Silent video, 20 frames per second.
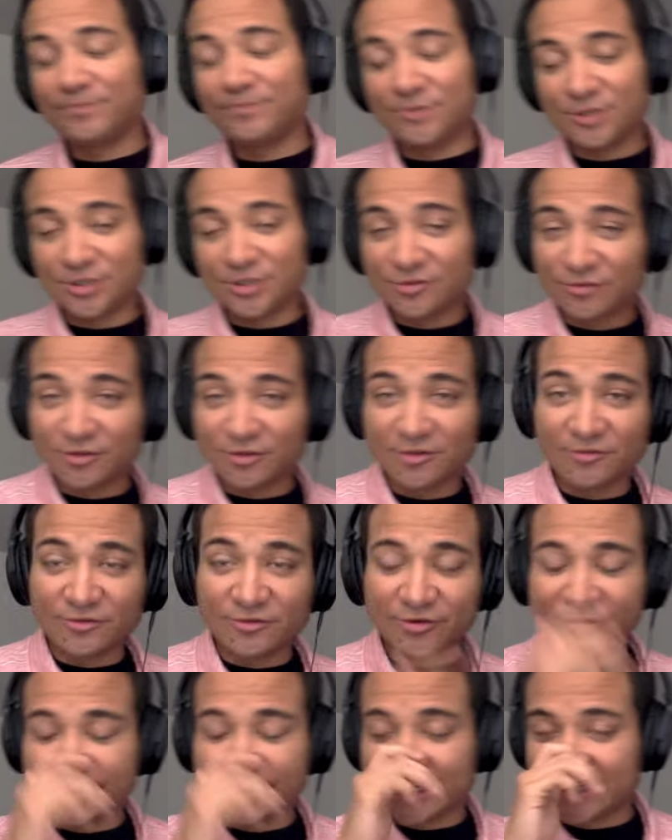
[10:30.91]
Just for the
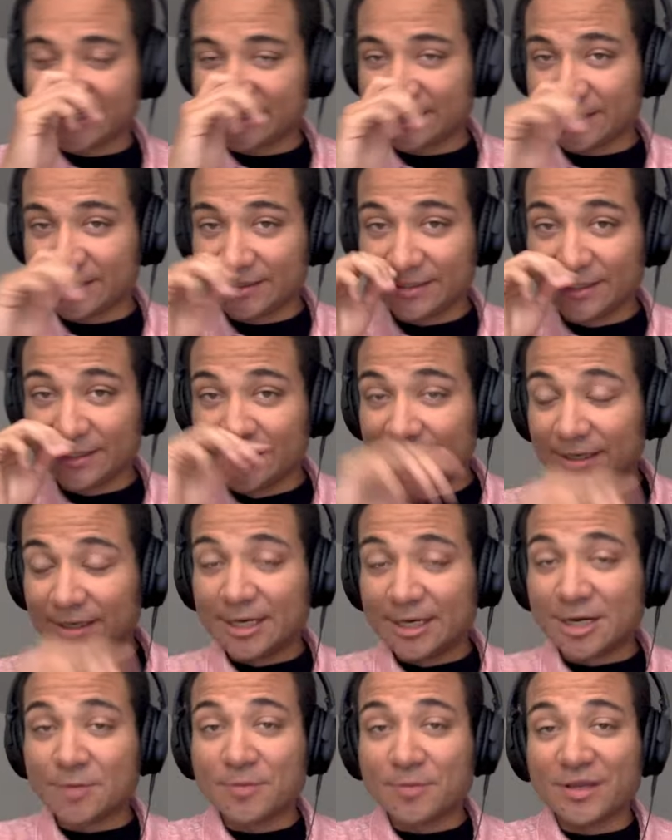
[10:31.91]
first essay,
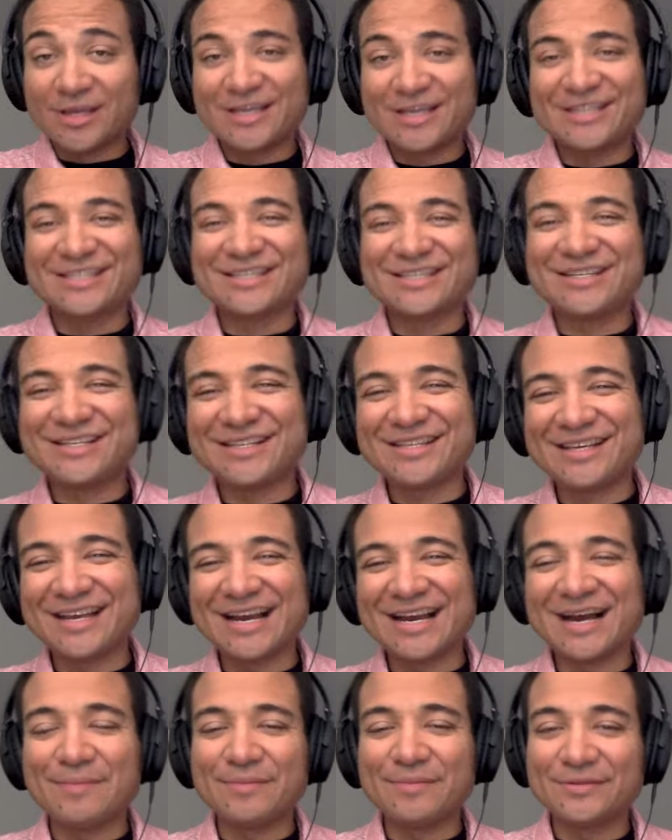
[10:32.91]
in case anything
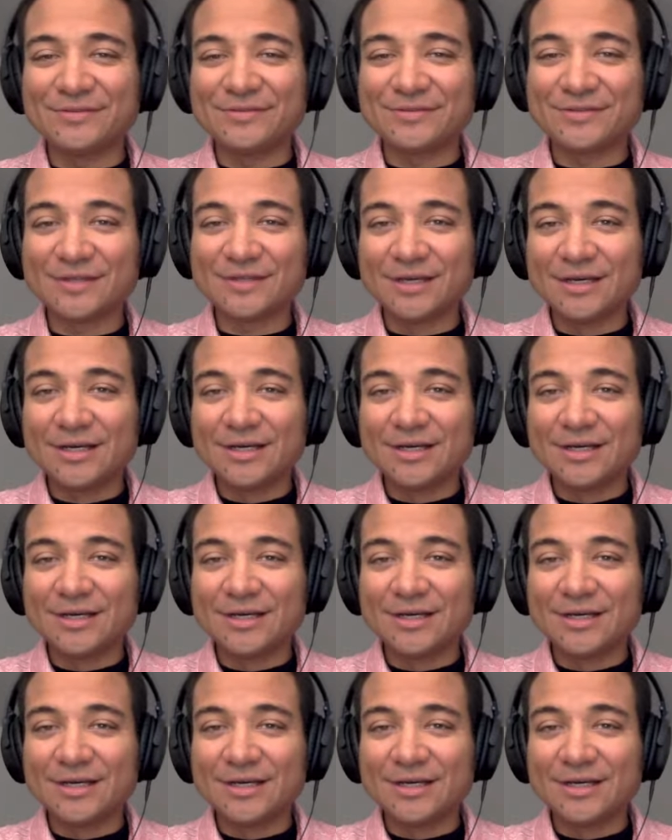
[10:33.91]
happens.